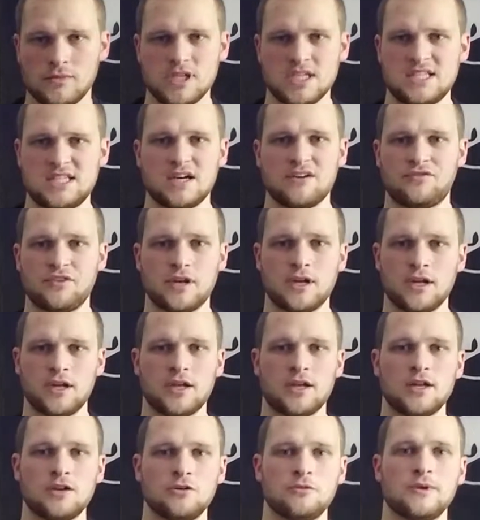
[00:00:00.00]
this stuff isn't
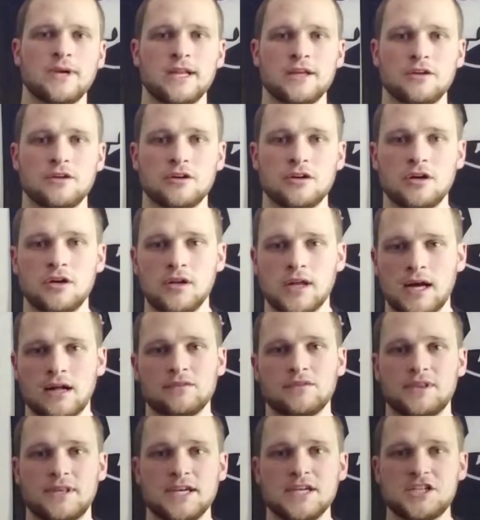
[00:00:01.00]
going to do me any good.
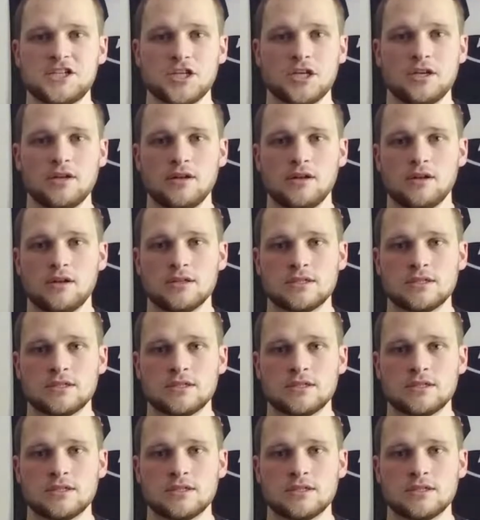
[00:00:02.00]
I'll ditch it.